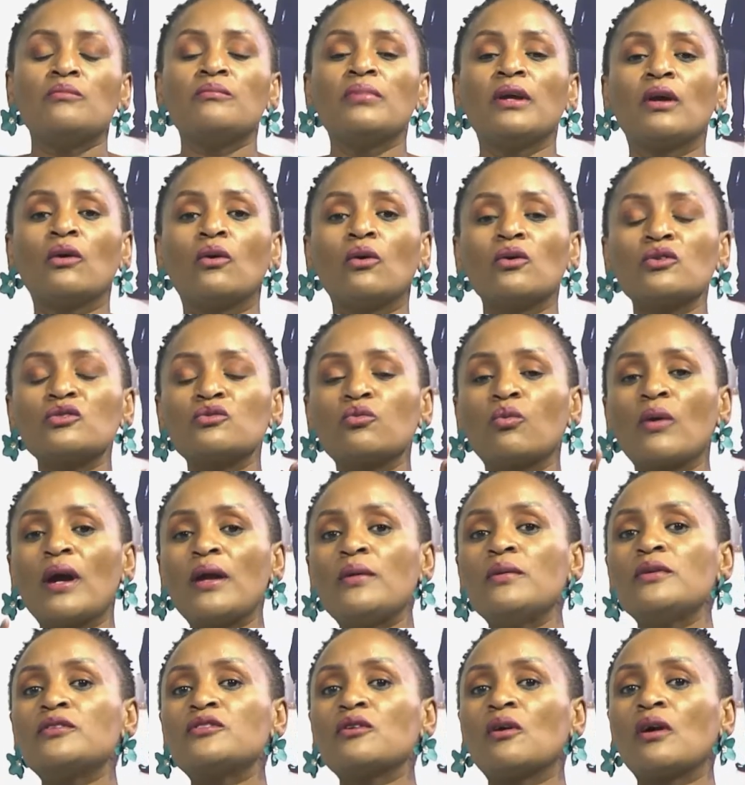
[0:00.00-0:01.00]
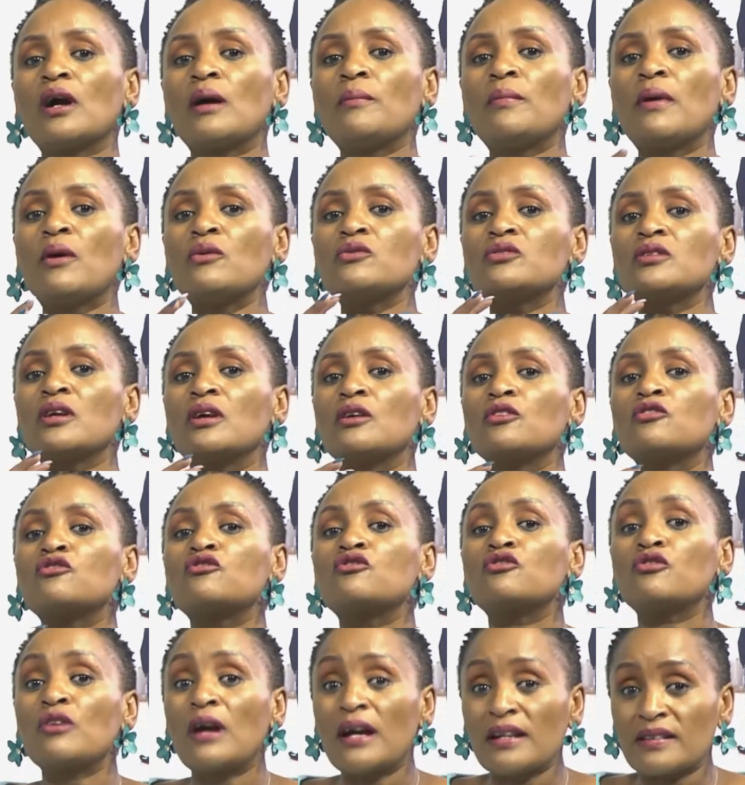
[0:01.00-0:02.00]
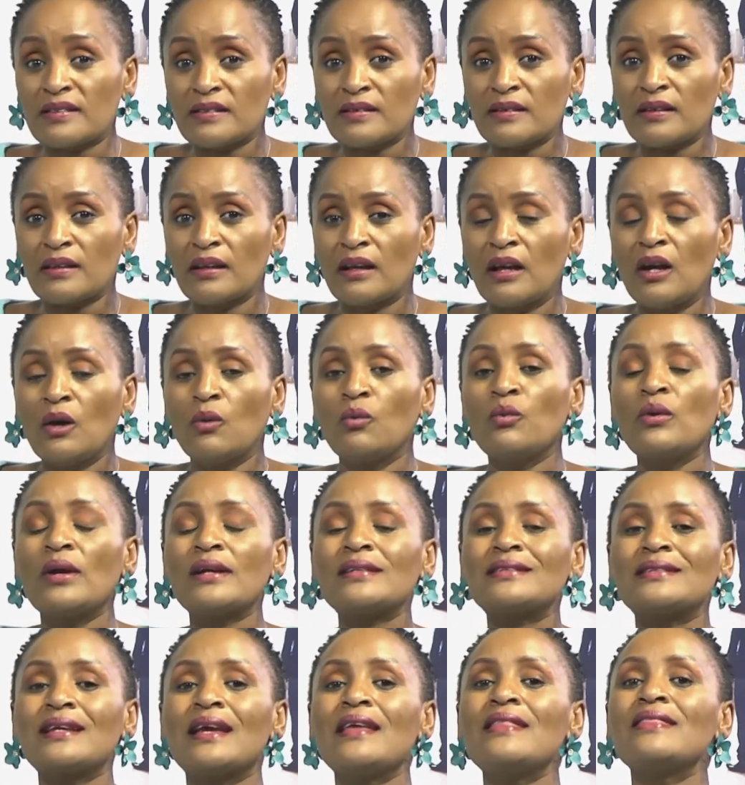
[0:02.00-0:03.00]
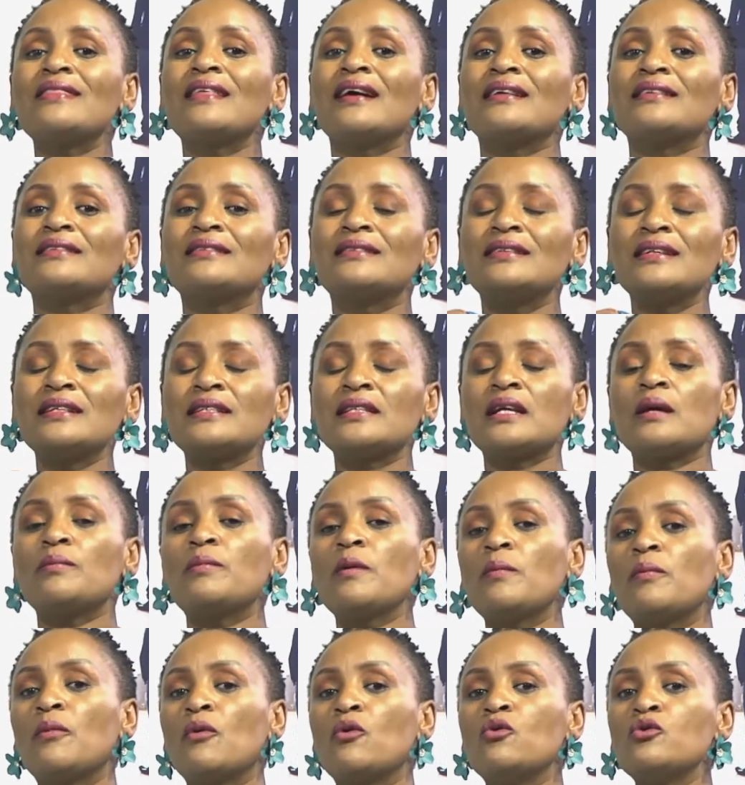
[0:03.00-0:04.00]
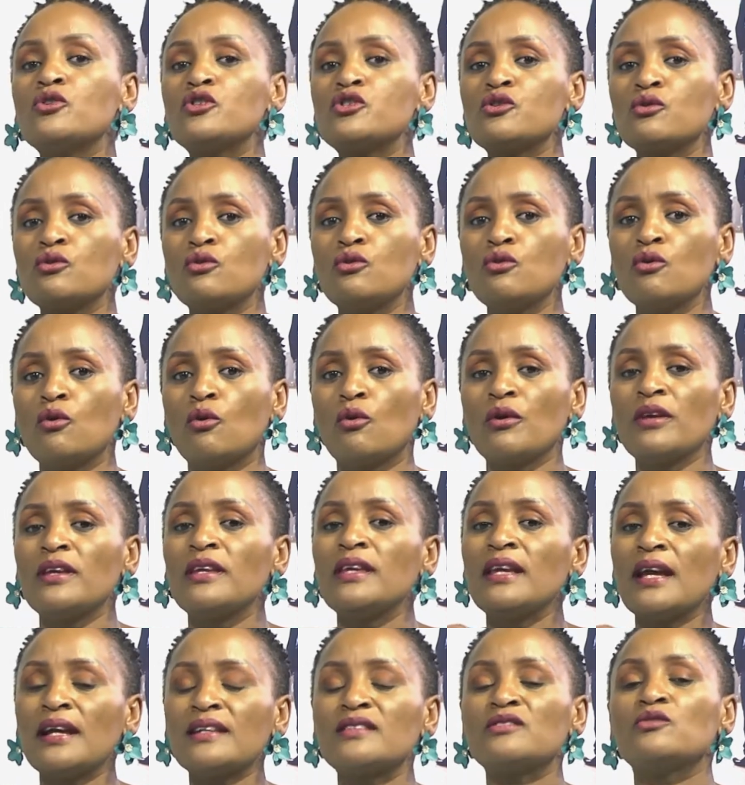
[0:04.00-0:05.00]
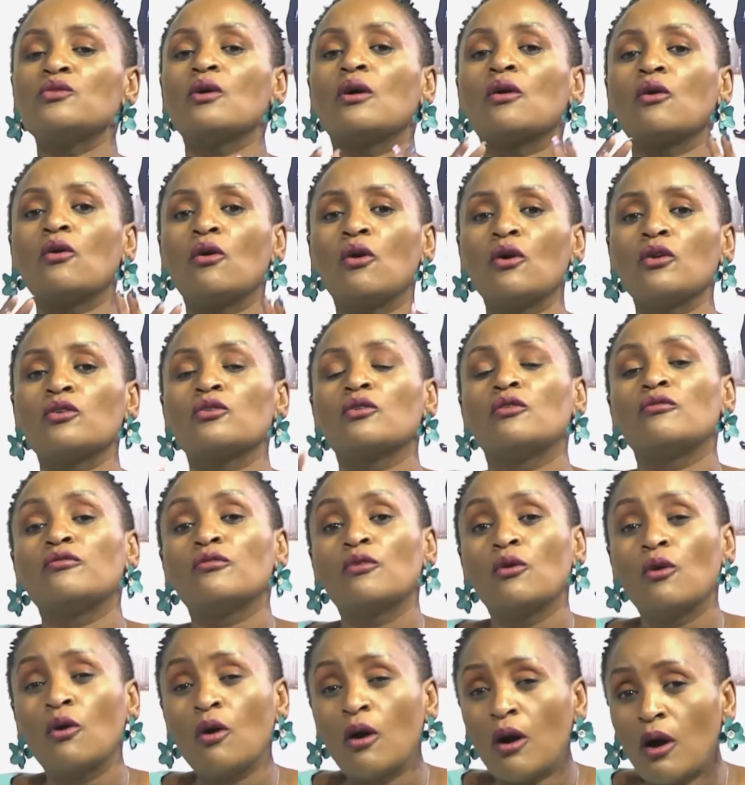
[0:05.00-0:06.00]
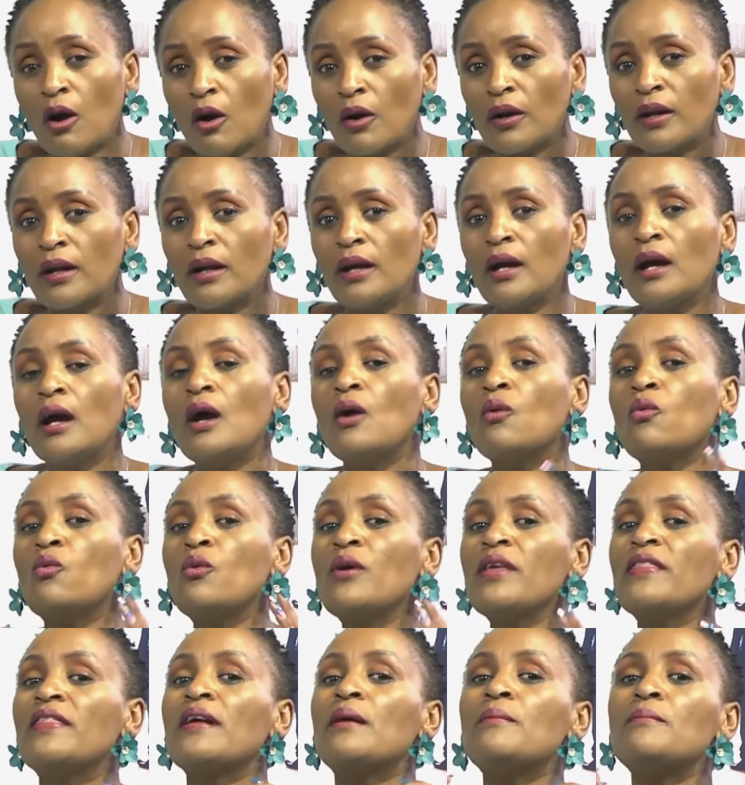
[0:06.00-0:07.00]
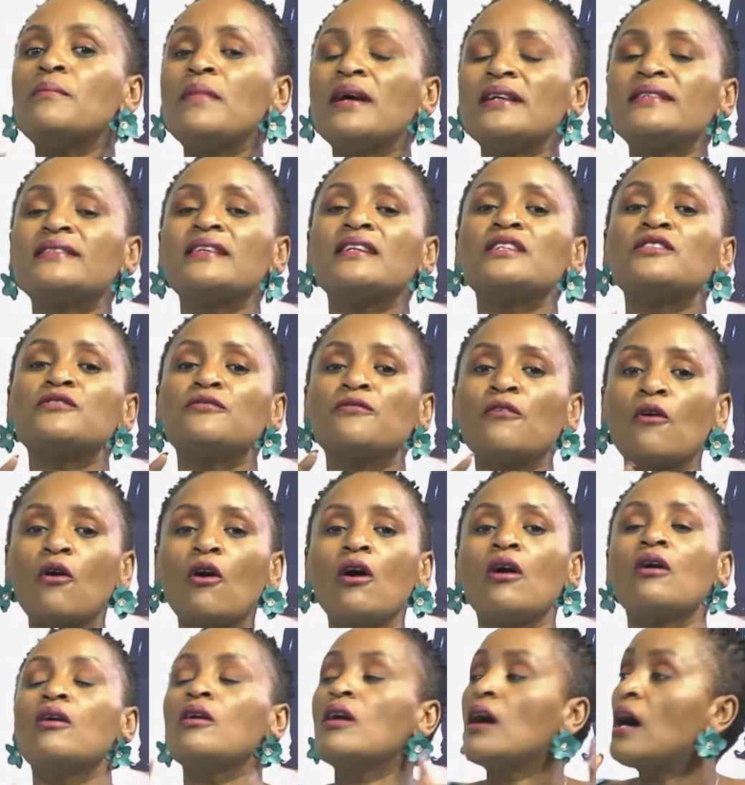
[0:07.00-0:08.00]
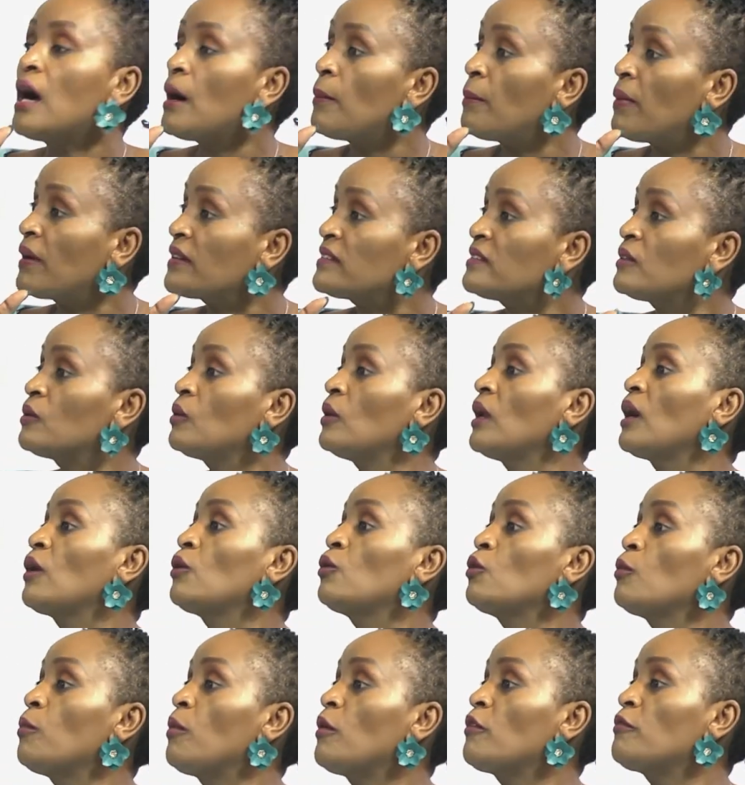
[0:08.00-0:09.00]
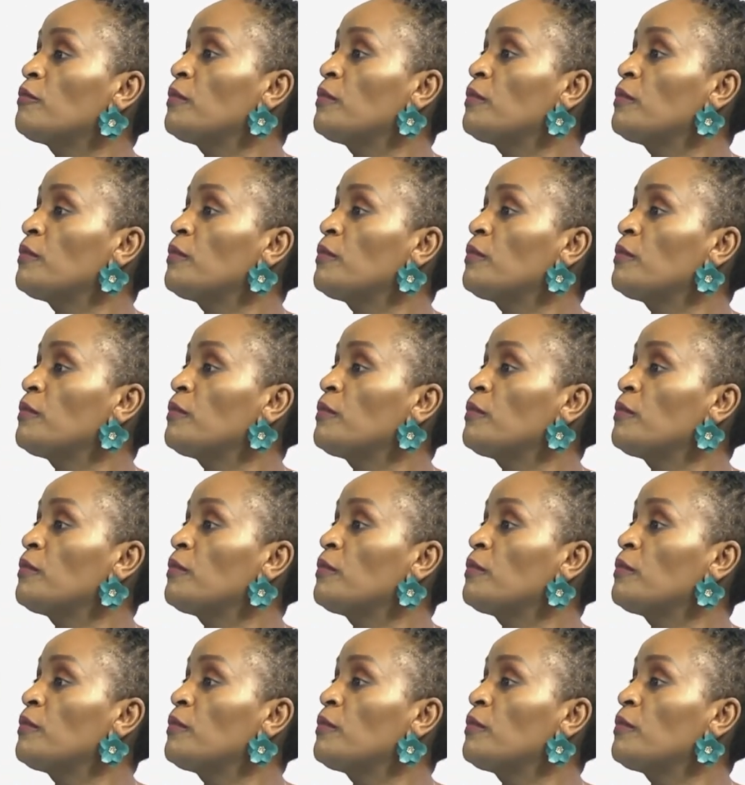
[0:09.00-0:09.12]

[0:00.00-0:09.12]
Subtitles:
Because when we talk about trust, we are saying that these are people who should know, yes, you're called of God with a message for a particular group of